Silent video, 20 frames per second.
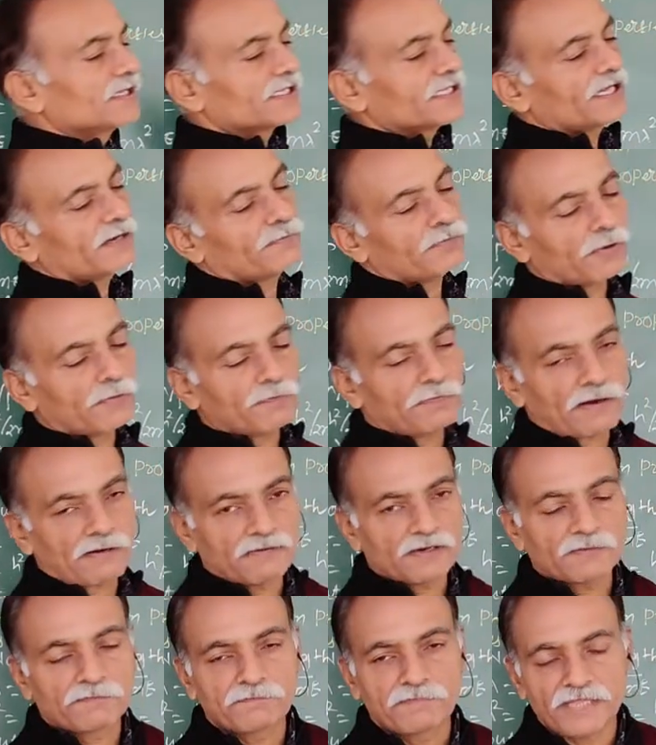Therefore,
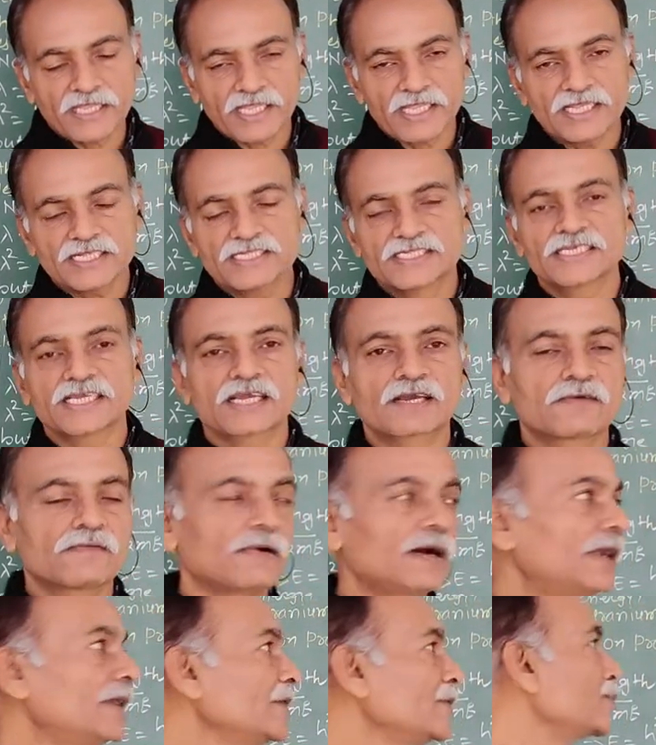power P is
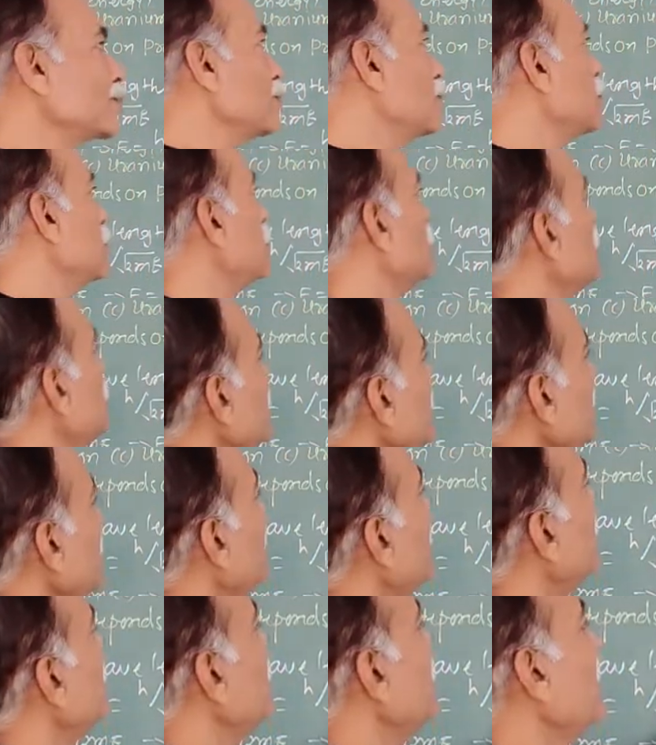equal to
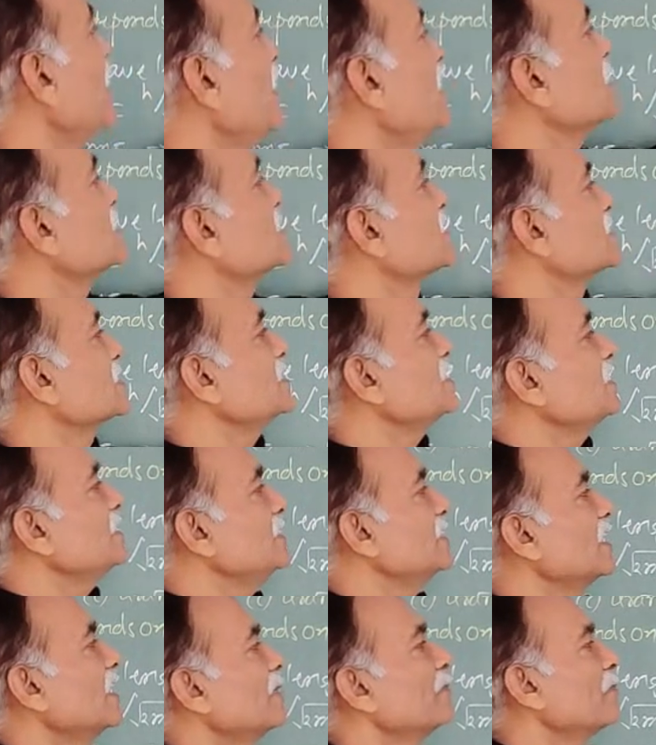
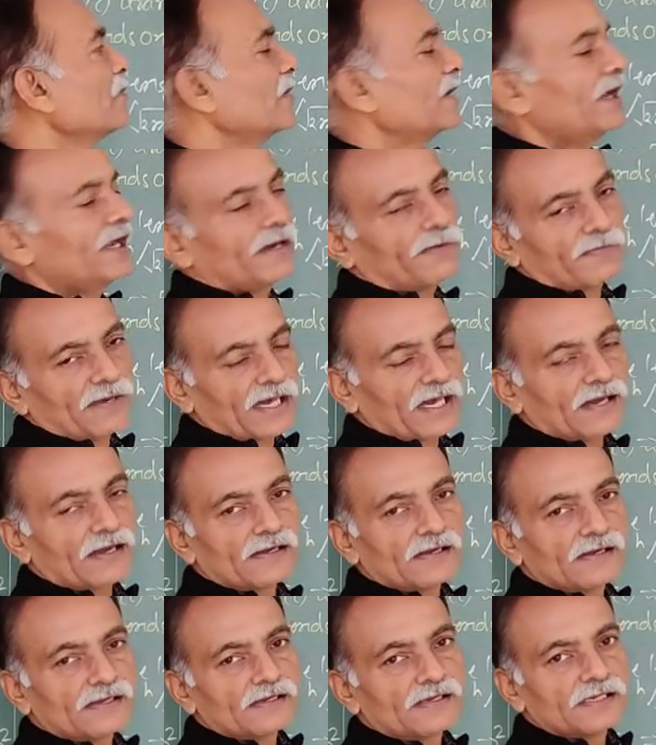NHC upon lambda.
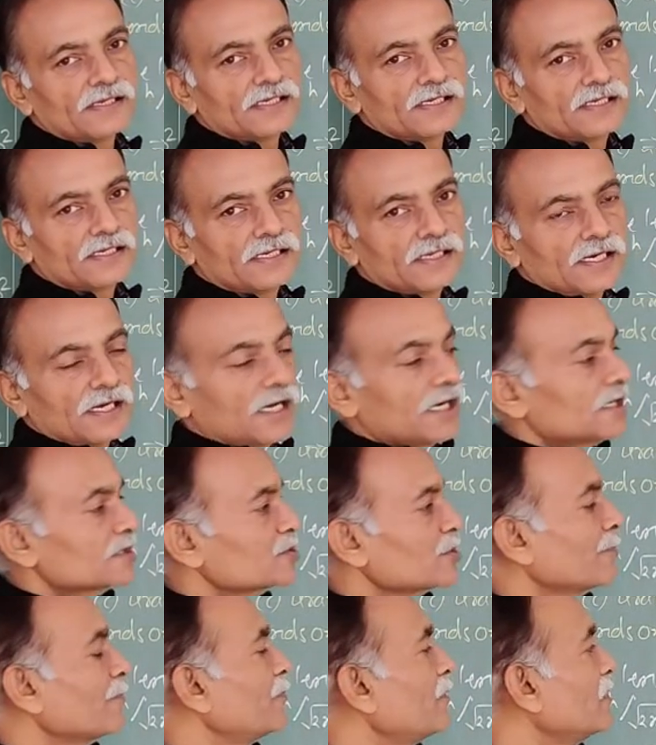
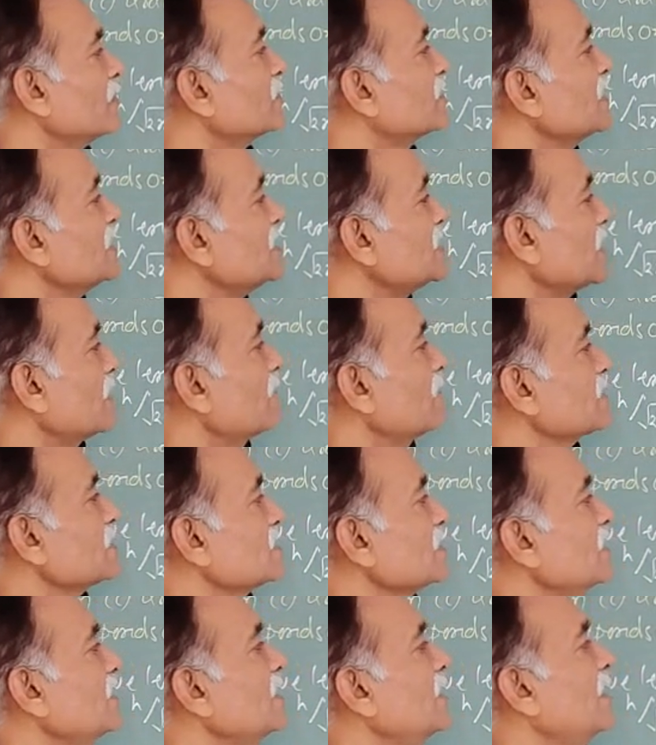So, from this
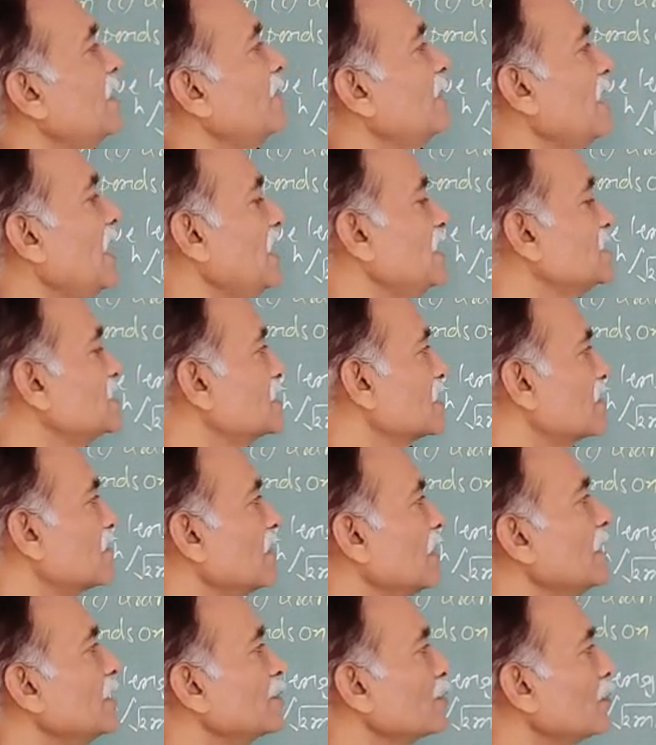equation, lambda is
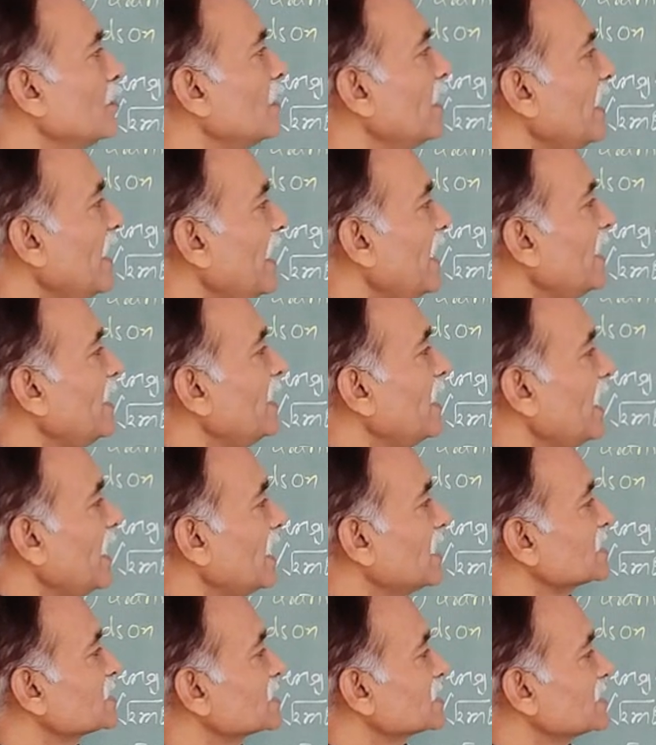equal to
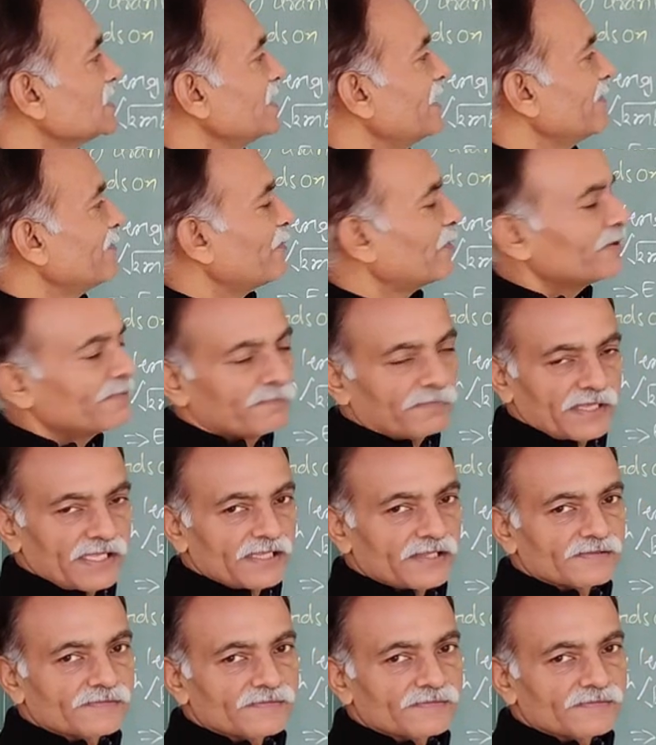NHC upon P.